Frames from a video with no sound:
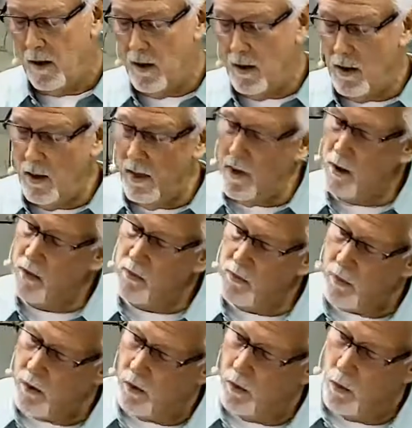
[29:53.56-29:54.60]

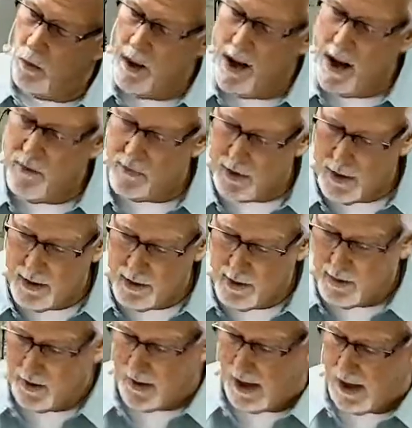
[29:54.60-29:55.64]
Therefore, we have to
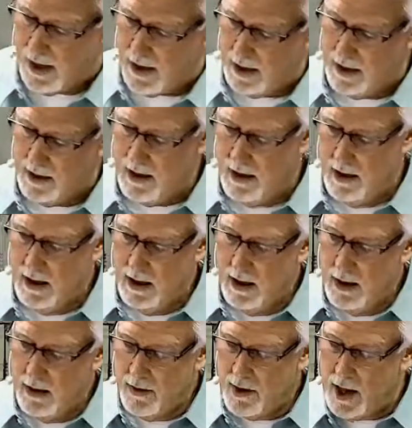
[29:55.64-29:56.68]
understand
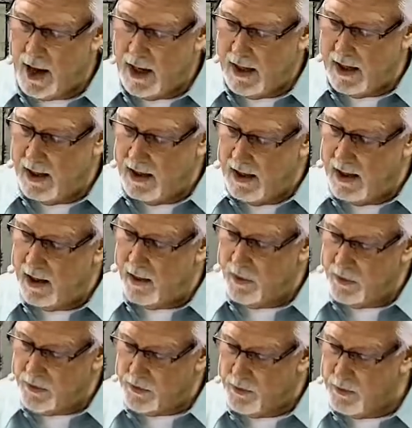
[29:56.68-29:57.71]
that I can get
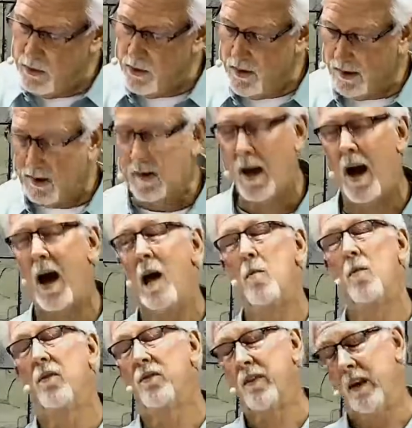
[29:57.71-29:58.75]
through this time
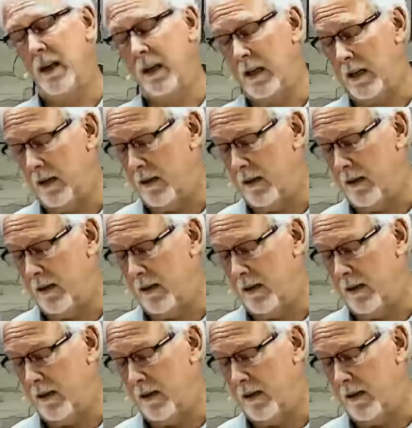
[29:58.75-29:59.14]
of need.